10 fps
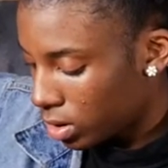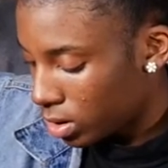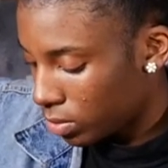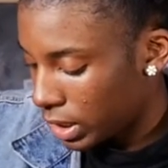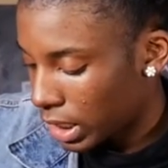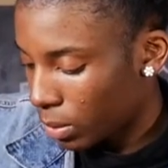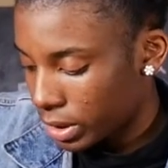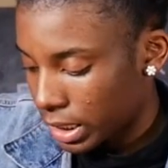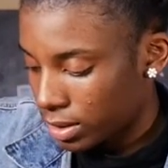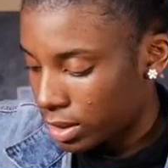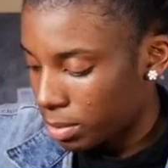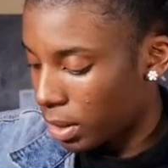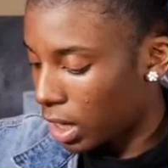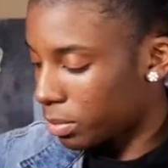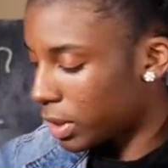Right now we're getting to the
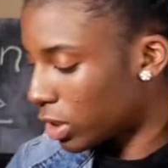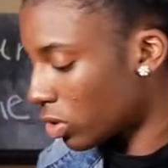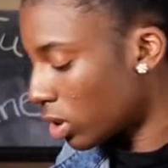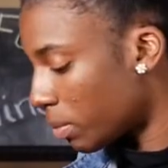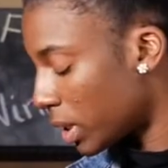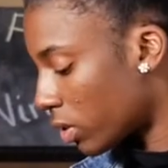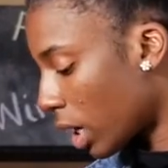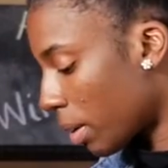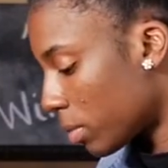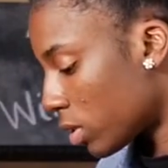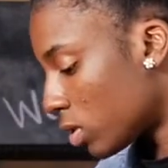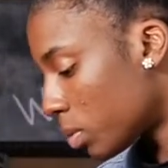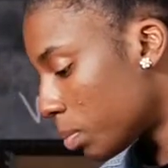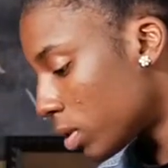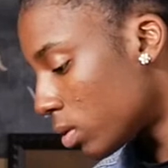bottom here, so let me grab this
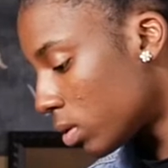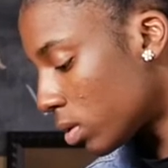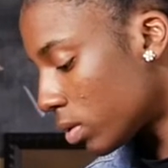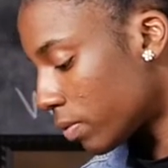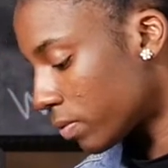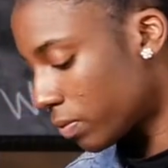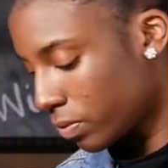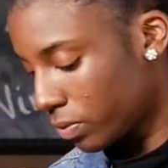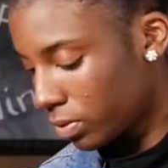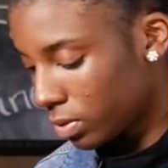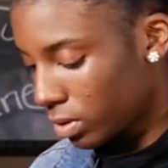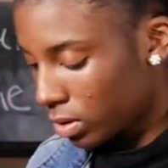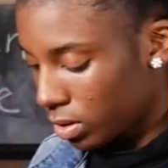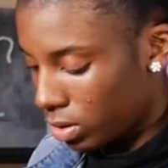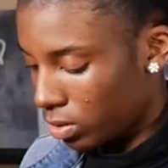spoon
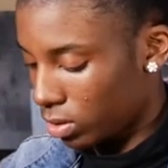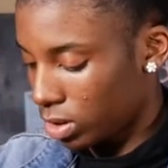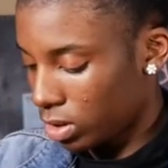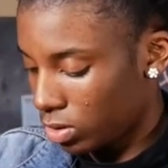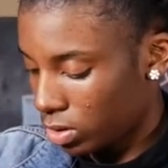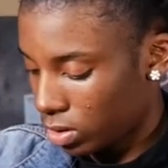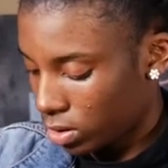to really just